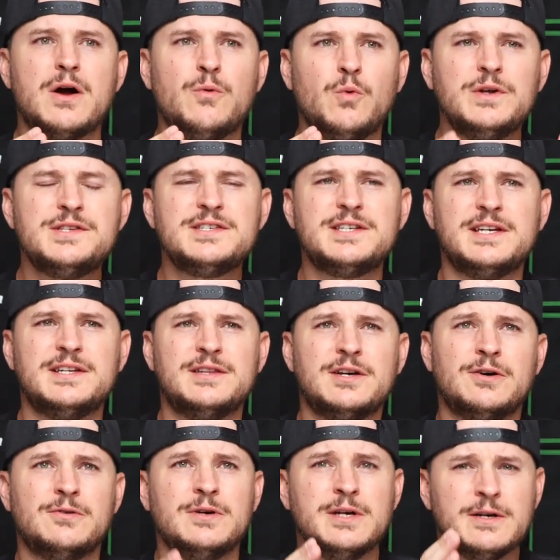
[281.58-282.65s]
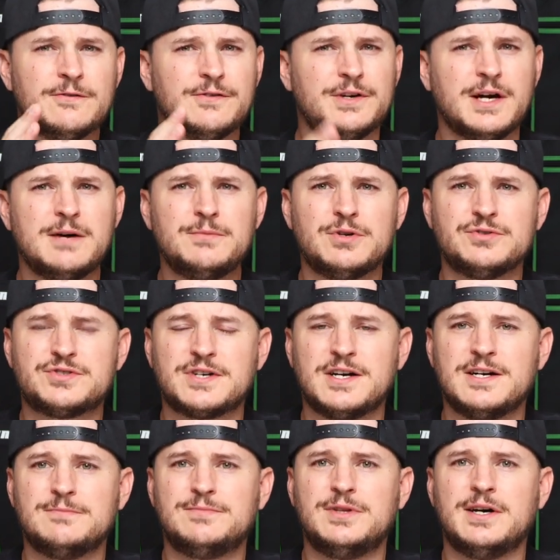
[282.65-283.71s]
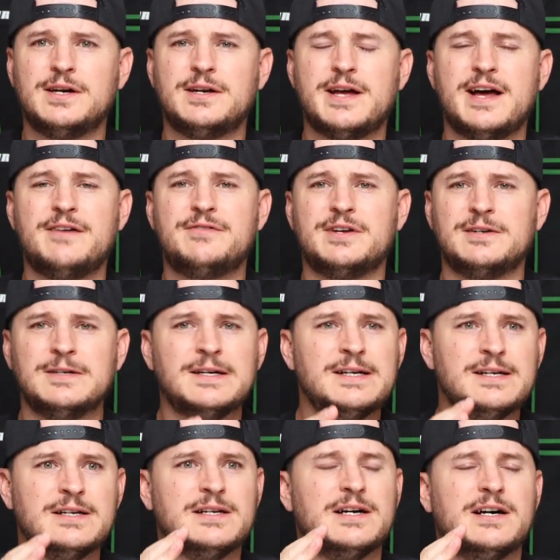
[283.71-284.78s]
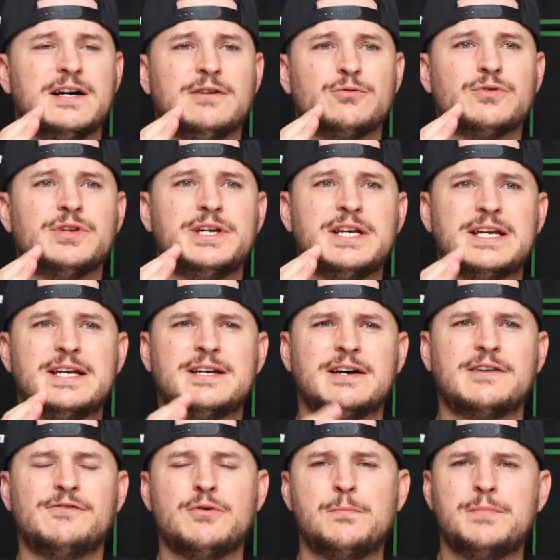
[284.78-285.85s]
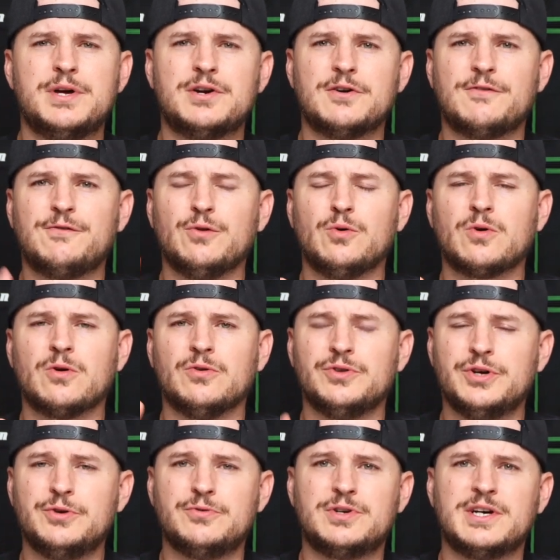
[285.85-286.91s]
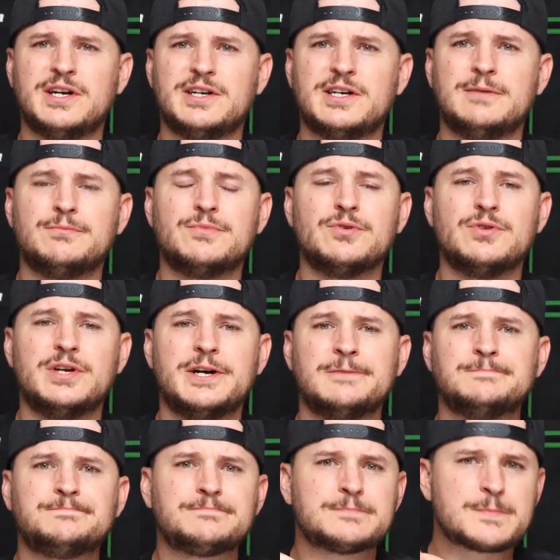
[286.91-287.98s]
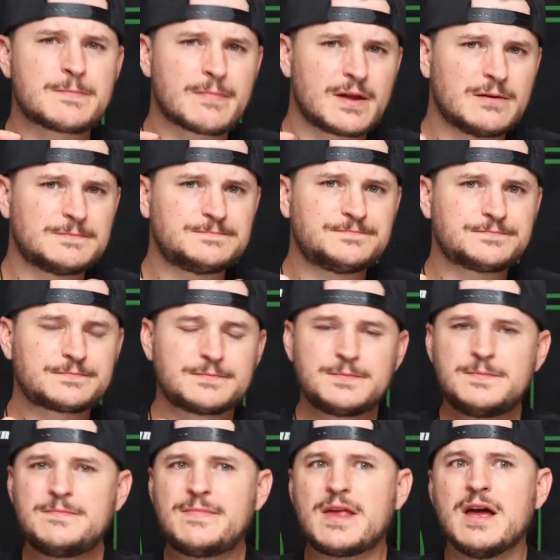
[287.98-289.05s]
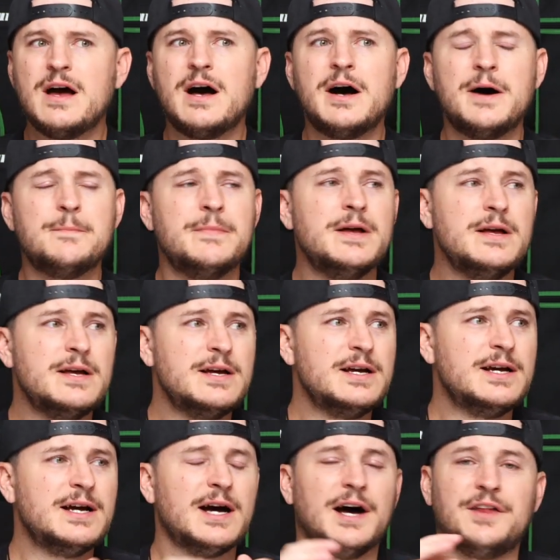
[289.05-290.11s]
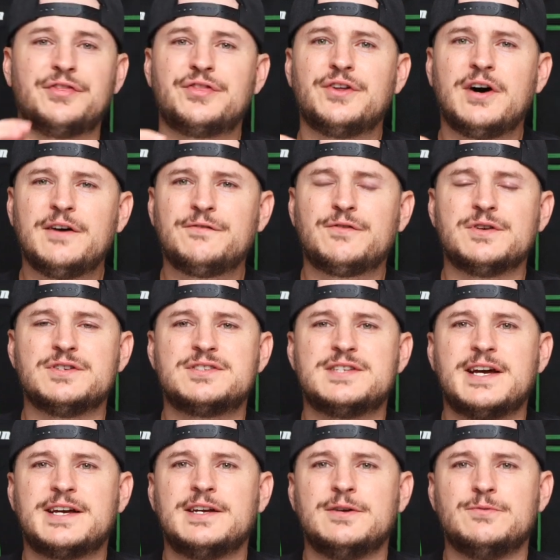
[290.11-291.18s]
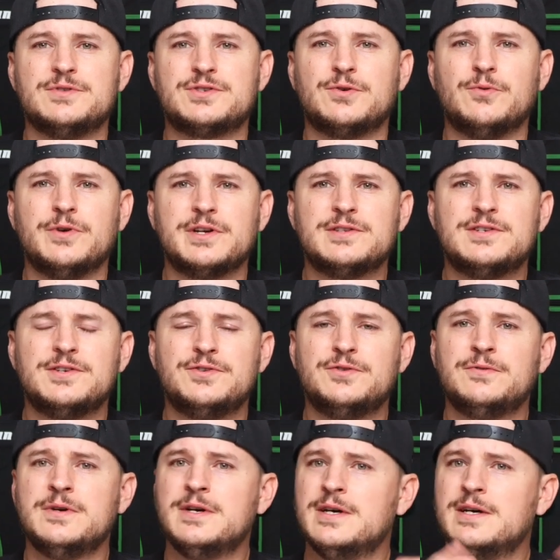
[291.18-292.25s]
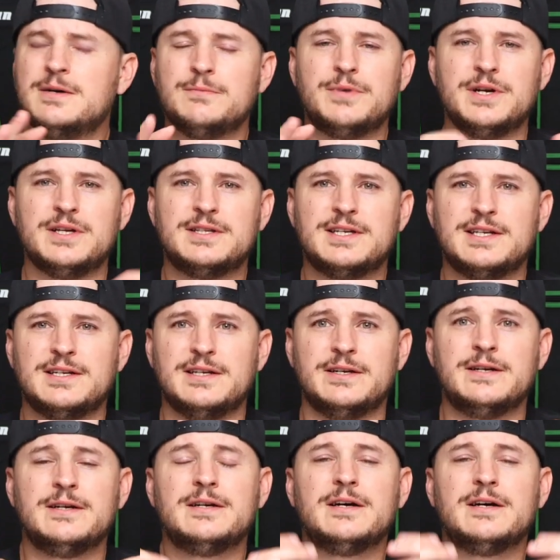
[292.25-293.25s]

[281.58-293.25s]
Once again though, phenomenal job not having really any kind of a bitter floral note kind of come through there. I thought for a second it was going to, but it didn't.